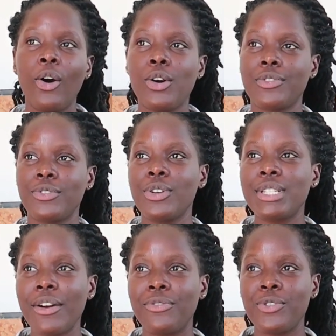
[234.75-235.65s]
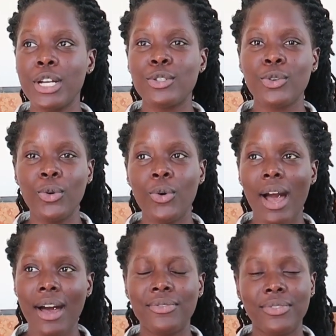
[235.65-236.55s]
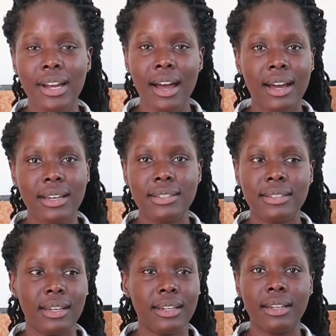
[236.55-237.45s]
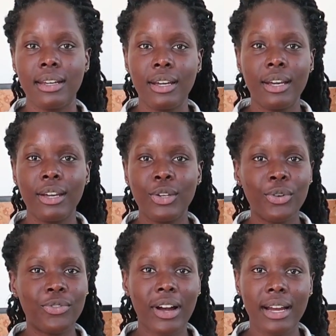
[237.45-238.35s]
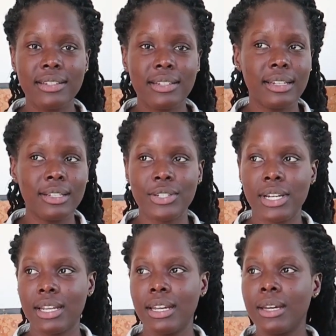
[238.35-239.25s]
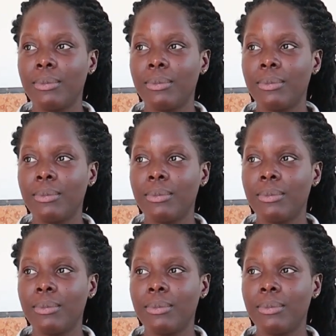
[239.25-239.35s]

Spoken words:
or if you don't have friends who have cars, then you're fucked, literally.